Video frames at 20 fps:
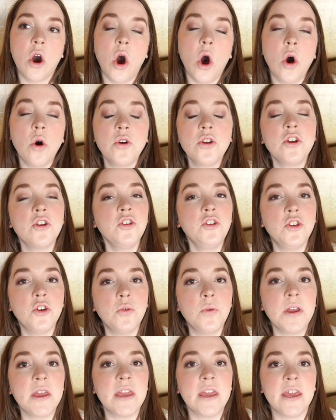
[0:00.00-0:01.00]
all you're
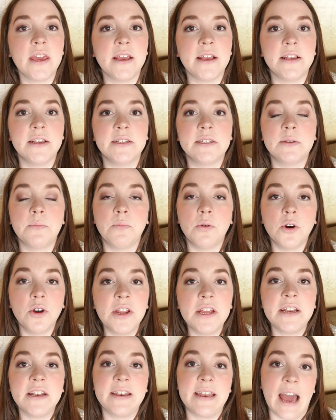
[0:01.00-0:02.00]
doing is
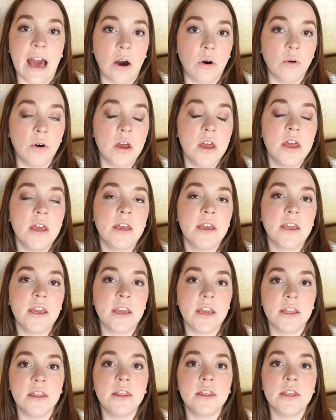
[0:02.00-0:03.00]
putting doubt
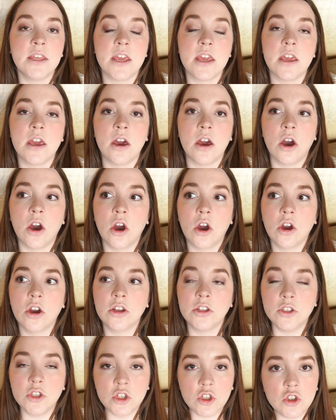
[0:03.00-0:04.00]
in the
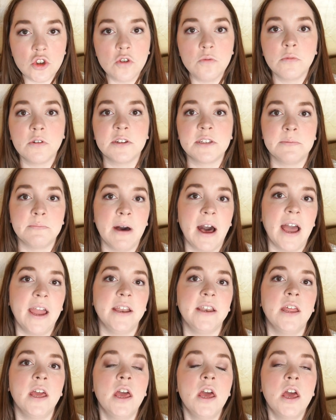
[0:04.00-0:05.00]
consumer's
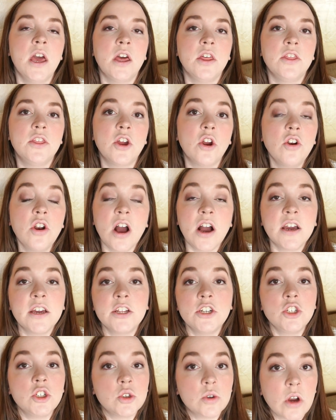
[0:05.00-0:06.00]
mind. They're not
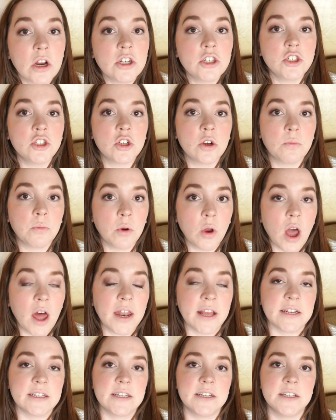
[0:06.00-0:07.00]
going to trust your
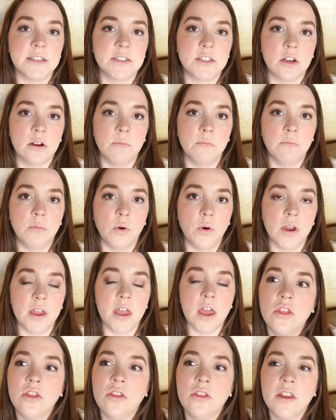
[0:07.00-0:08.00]
product at a certain
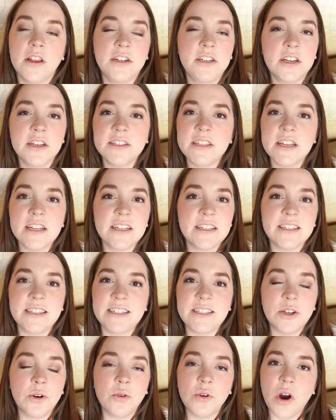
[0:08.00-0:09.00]
point. It doesn't
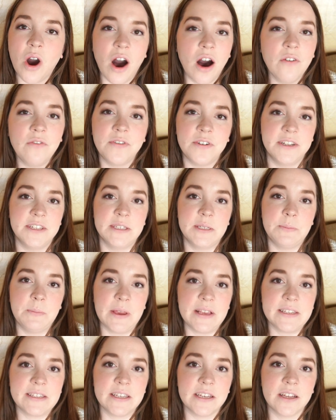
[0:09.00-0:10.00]
instill confidence,
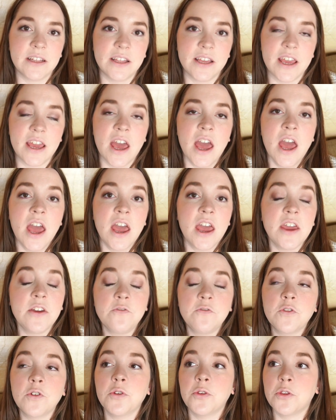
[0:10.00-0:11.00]
basically. And for